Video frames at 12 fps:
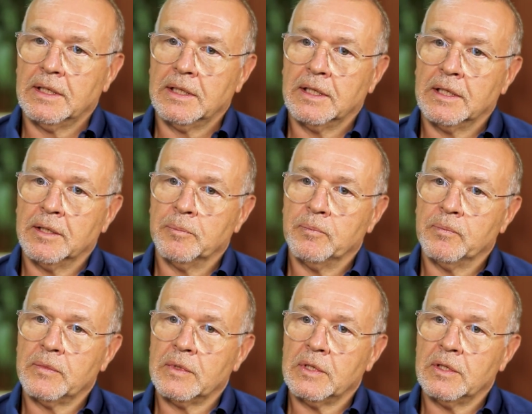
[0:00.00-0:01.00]

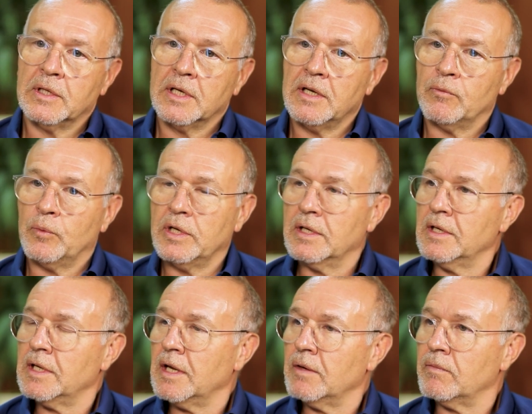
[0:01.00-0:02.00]
If we
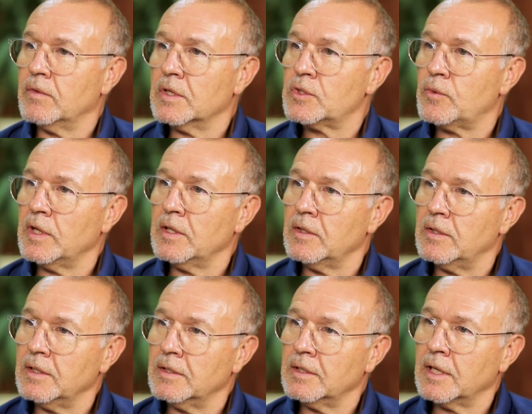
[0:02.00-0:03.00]
didn't have the strength
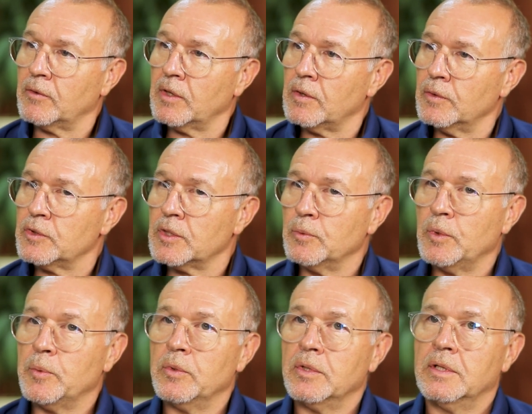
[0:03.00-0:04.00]
in agriculture,
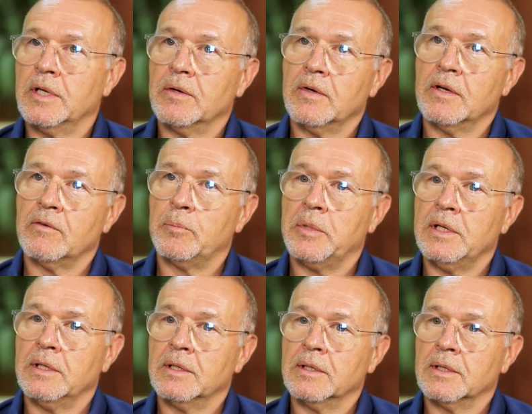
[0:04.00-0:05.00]
we would never have
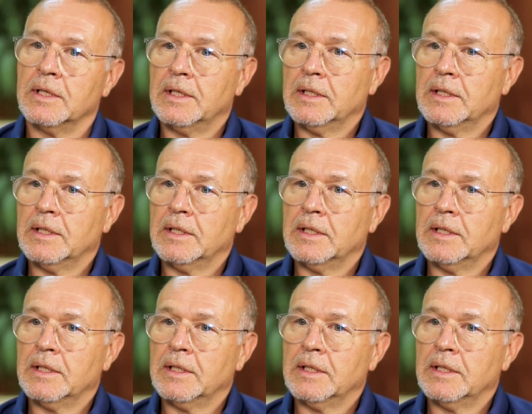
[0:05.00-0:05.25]
been